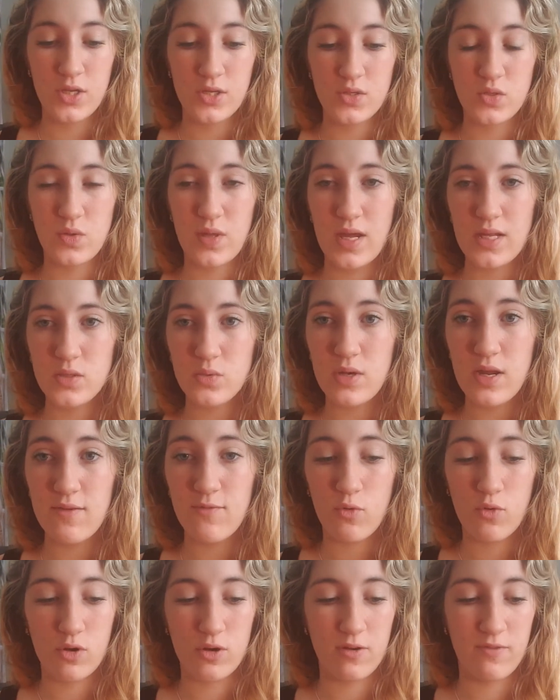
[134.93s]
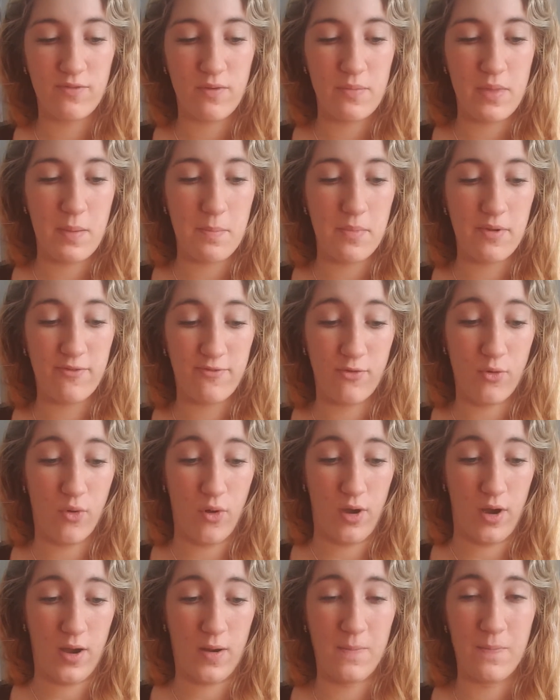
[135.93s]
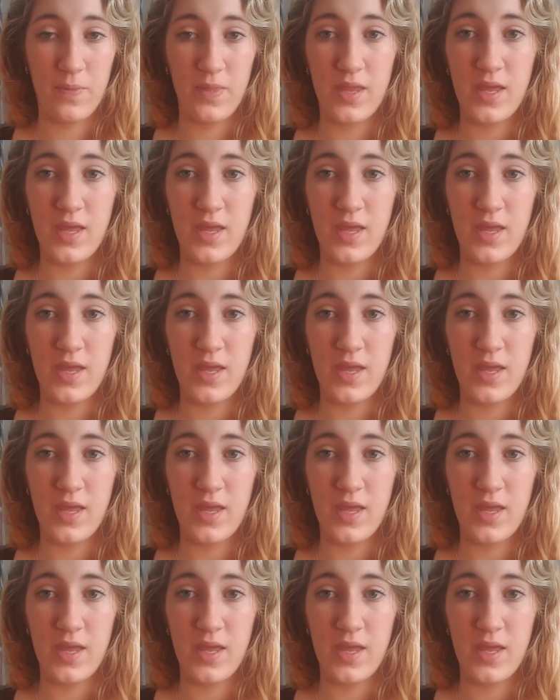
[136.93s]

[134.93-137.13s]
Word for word: So that's what I've ordered from them before.